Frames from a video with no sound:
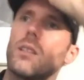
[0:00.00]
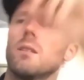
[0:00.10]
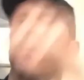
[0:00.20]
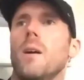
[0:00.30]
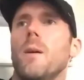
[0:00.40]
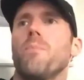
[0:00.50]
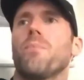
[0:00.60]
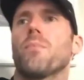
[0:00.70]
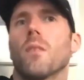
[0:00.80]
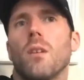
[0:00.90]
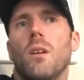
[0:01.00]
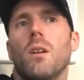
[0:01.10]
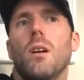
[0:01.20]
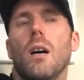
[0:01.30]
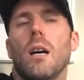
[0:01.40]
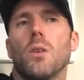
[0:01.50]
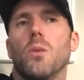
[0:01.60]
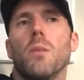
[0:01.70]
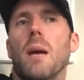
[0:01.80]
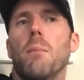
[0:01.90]
And I
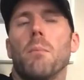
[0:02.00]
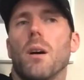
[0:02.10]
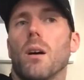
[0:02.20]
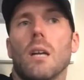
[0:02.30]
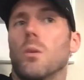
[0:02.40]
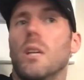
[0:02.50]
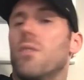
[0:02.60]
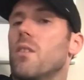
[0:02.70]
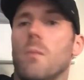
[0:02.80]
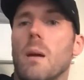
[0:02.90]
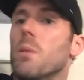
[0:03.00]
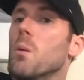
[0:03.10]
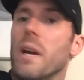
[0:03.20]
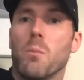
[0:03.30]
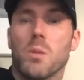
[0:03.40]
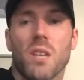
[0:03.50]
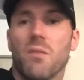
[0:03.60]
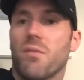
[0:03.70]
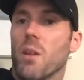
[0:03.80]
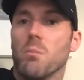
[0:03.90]
don't even remember when it was
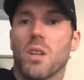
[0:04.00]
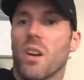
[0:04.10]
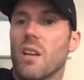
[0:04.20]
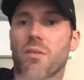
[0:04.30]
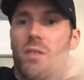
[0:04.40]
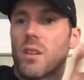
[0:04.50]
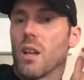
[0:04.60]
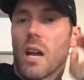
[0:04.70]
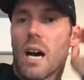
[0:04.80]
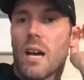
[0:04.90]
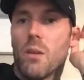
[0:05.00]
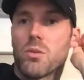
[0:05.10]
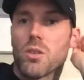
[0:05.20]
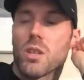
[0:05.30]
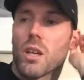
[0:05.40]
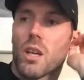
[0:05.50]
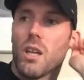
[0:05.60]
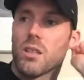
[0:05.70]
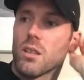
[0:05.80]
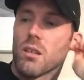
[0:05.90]
confirmed or anything like that. It was just a
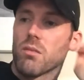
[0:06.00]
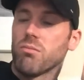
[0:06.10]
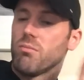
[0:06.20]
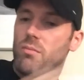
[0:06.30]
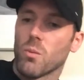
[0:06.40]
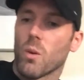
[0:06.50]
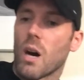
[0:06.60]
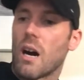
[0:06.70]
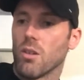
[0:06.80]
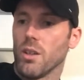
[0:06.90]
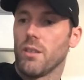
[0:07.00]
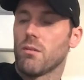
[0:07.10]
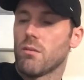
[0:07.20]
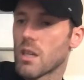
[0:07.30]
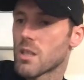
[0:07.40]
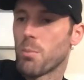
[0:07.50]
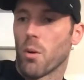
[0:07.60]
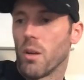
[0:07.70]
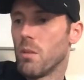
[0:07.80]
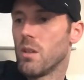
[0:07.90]
case of, wow, like,
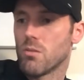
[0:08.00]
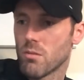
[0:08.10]
disappointment.